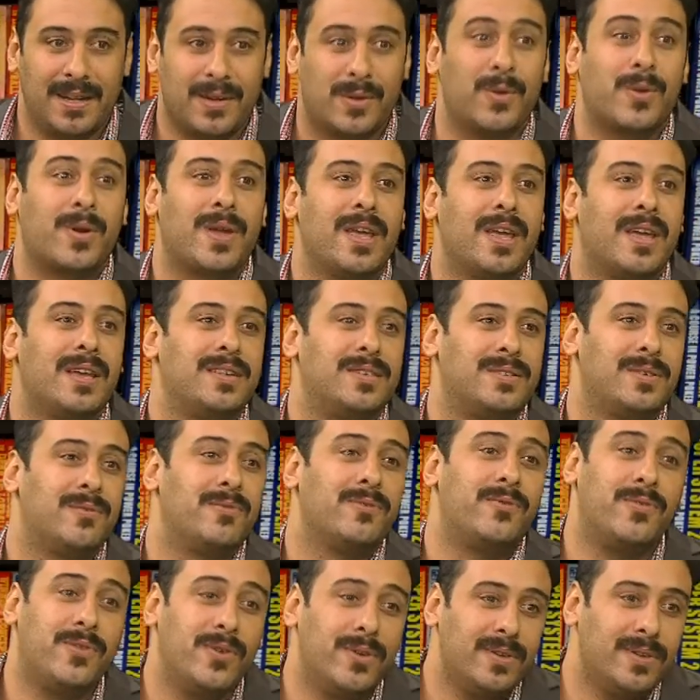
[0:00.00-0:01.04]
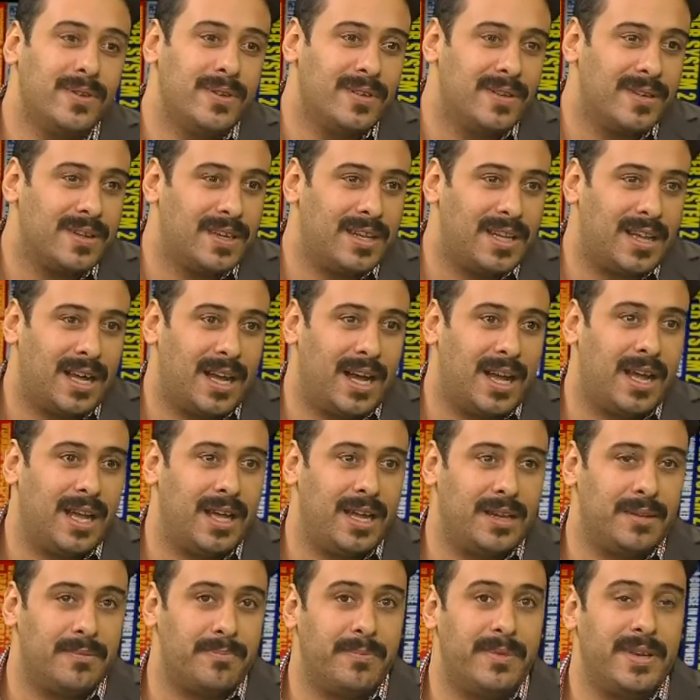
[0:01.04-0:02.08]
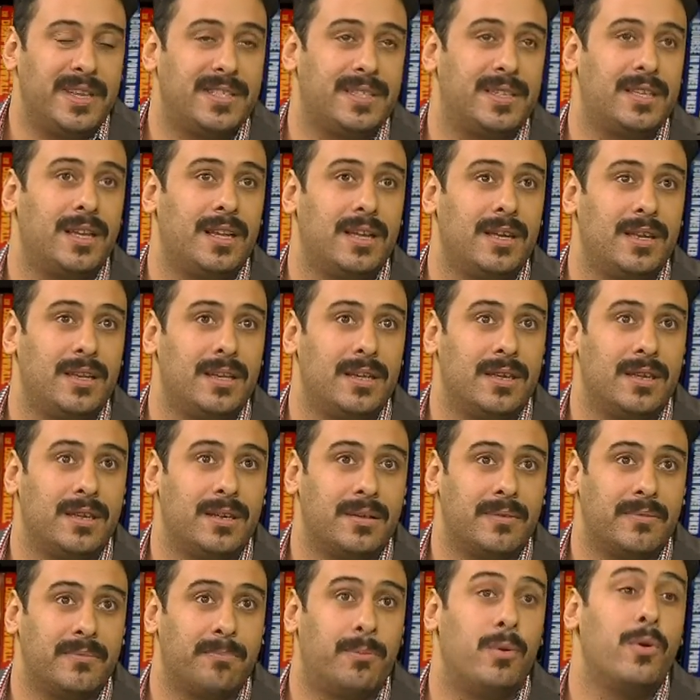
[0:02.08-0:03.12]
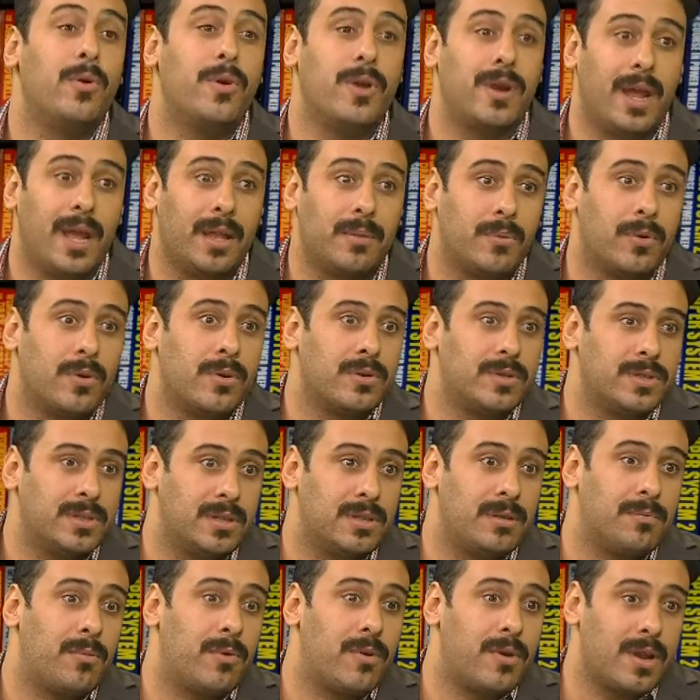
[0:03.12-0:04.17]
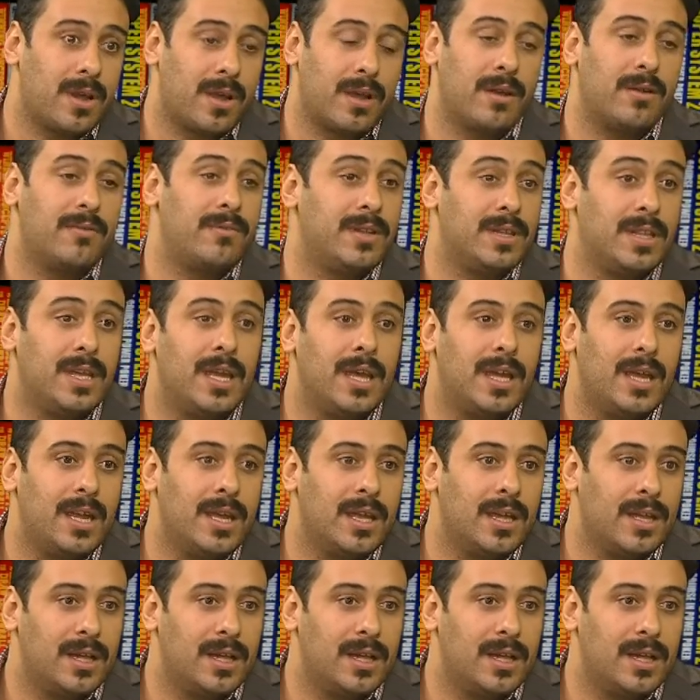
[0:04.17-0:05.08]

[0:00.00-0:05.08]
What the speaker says: cooking his own food and visiting poor neighborhoods in the morning every day.